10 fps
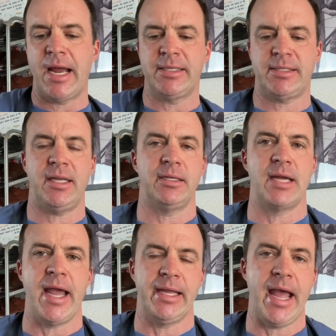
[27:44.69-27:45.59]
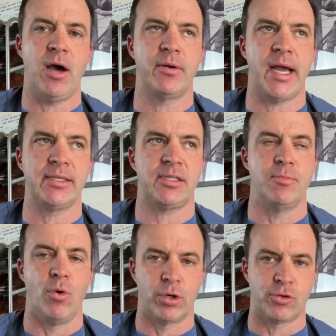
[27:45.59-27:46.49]
I see it dying out. I see
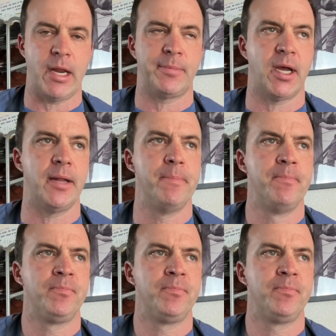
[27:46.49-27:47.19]
more drape cut.